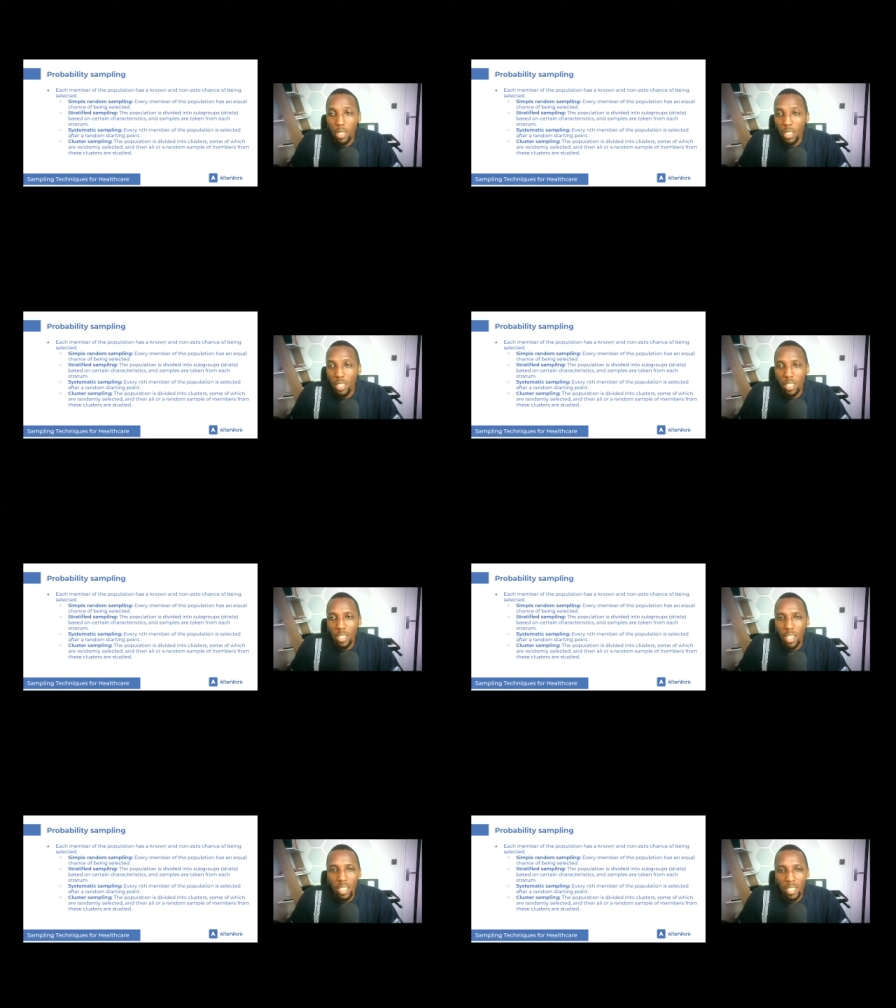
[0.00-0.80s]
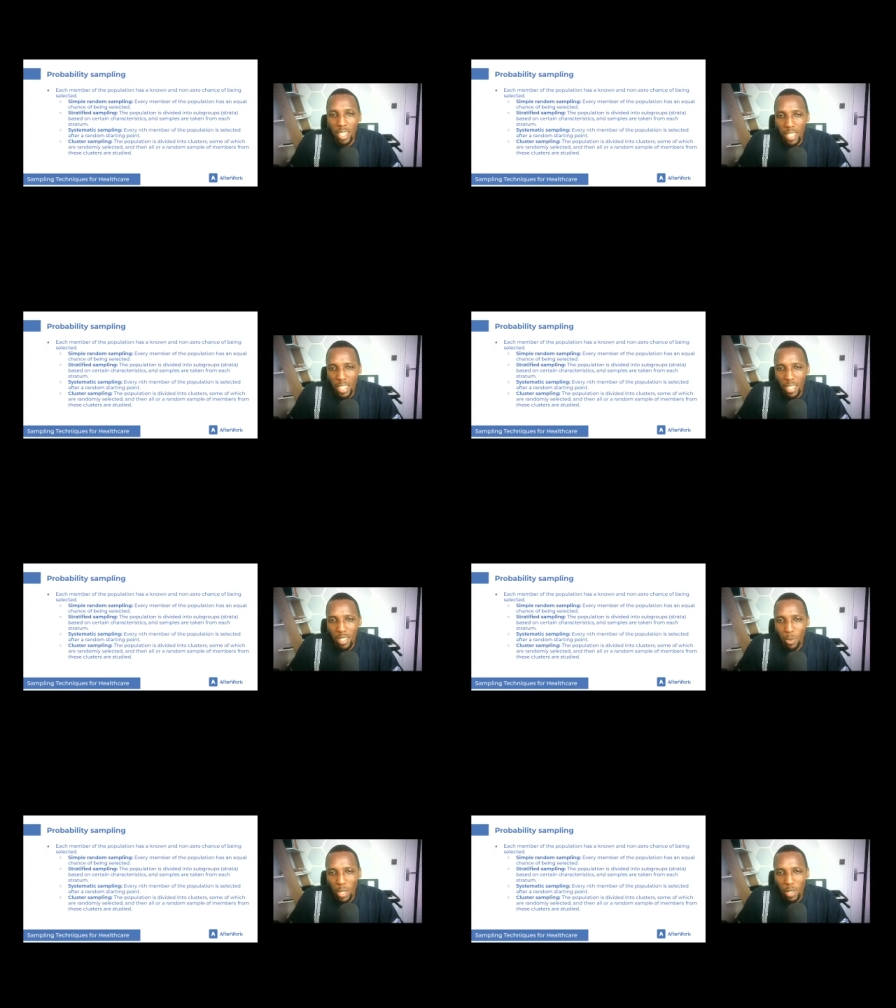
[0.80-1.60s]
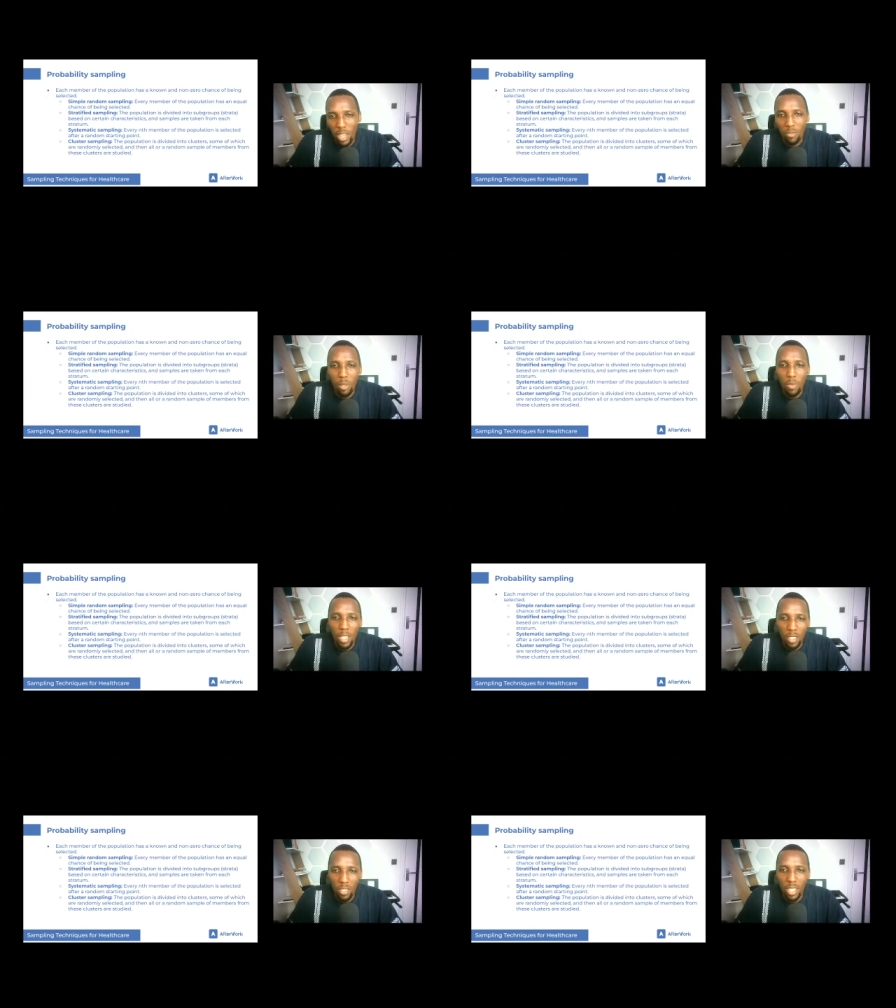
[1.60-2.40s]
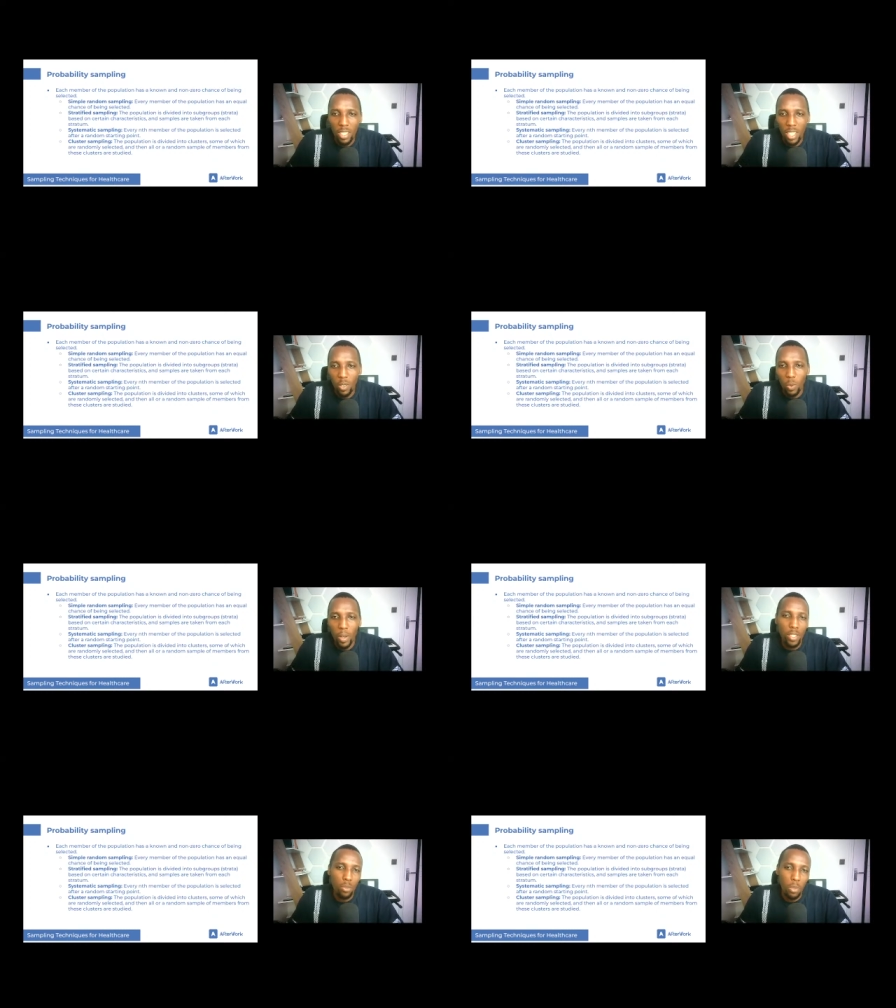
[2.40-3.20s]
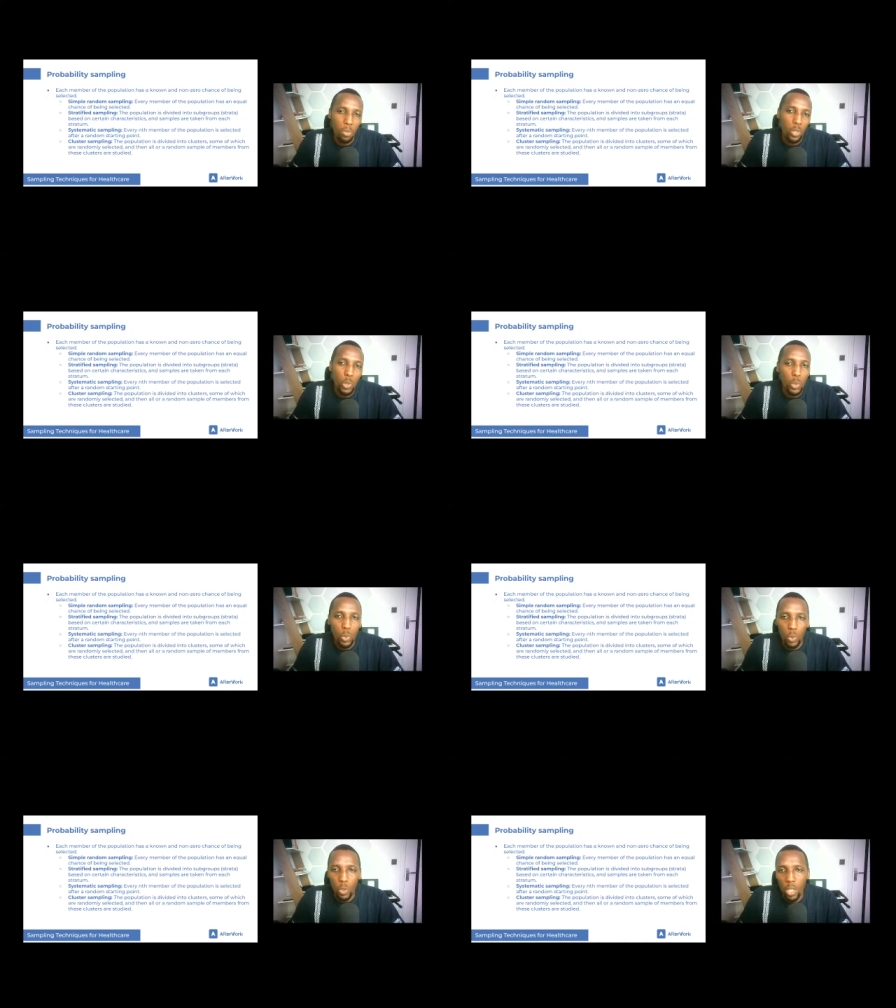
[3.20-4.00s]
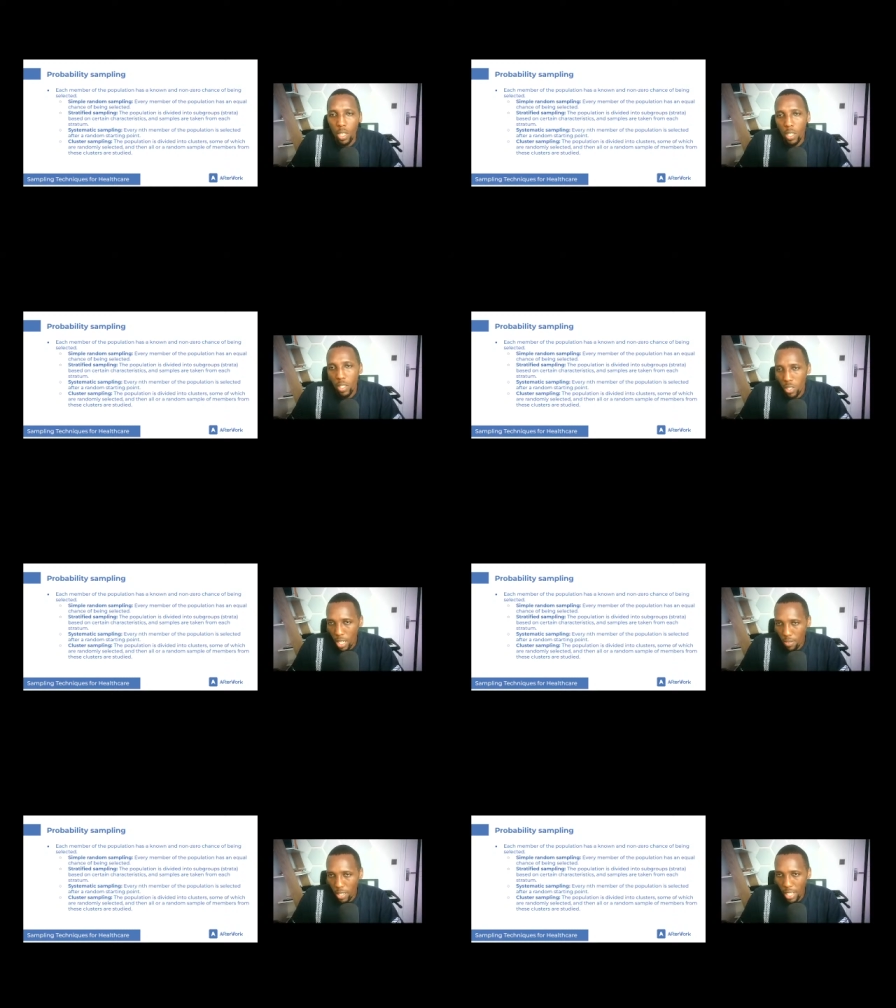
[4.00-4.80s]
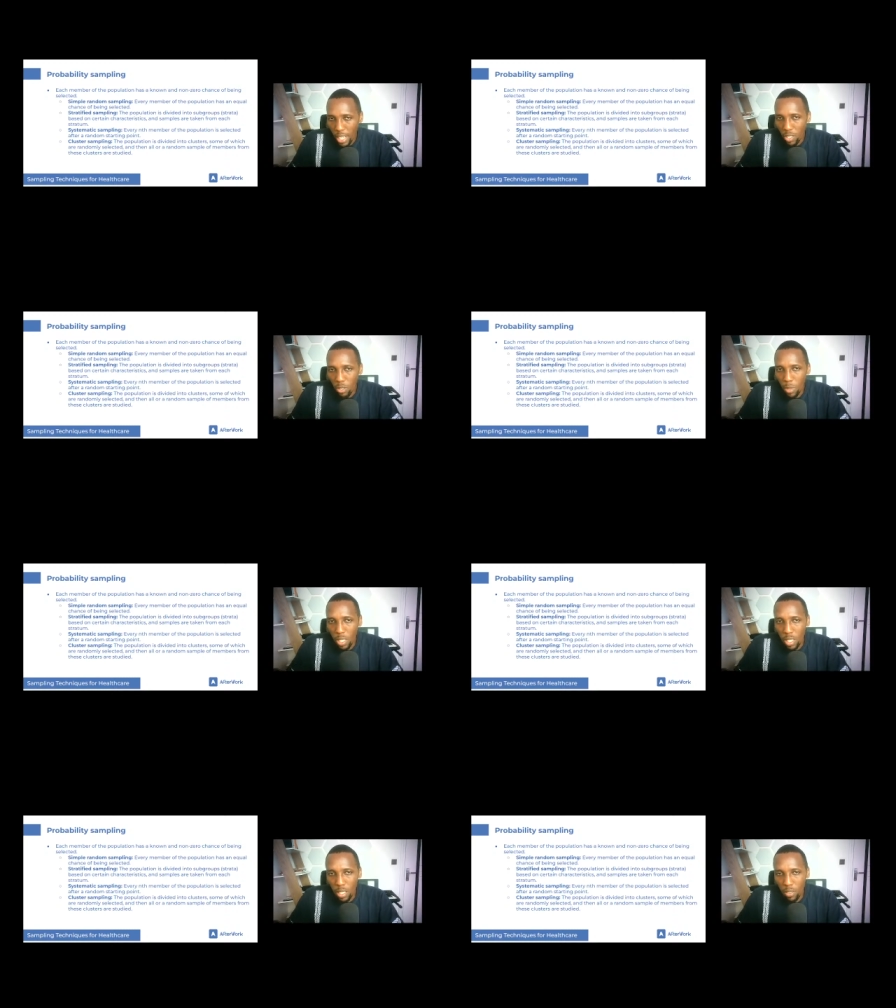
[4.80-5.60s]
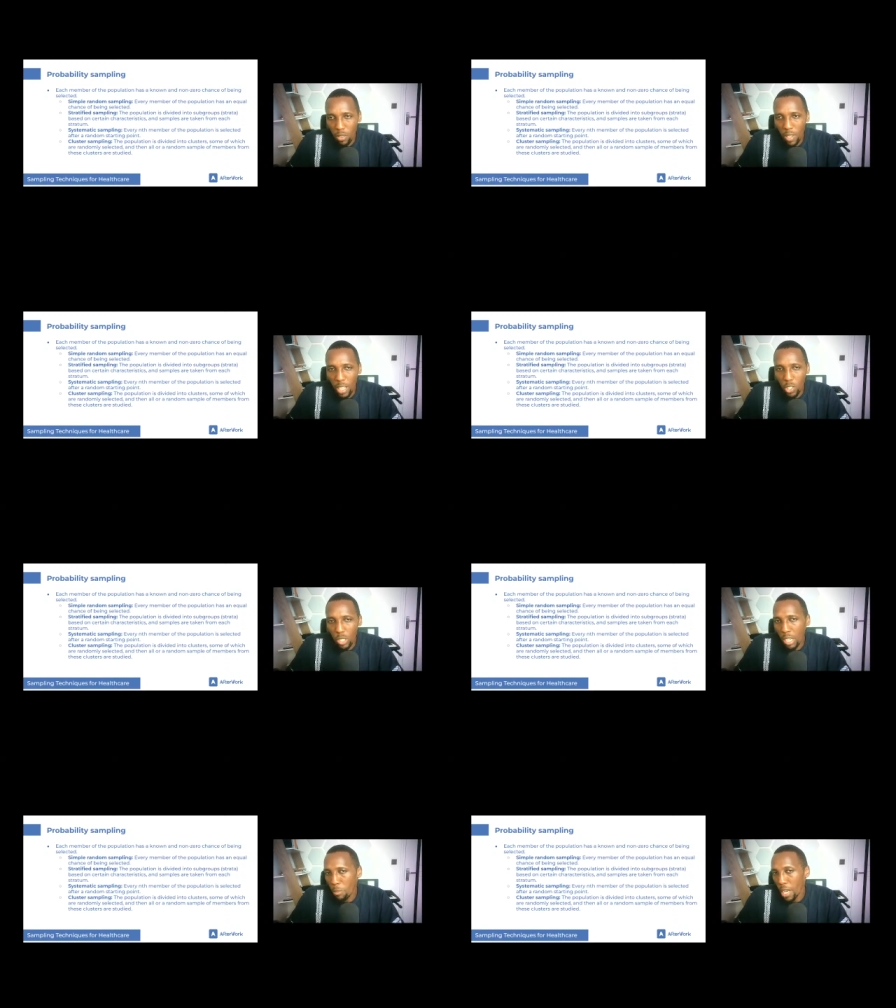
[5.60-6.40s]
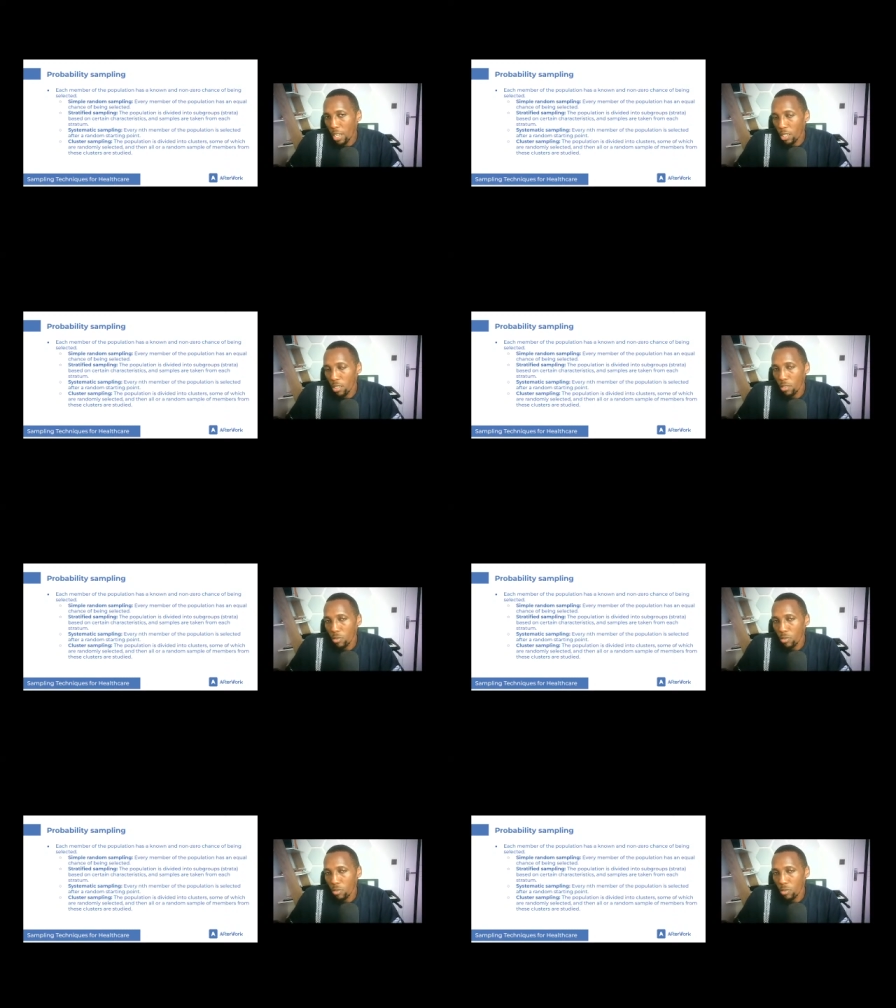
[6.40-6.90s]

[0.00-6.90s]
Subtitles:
a case where you have maybe a researcher who wants maybe to survey customer satisfaction among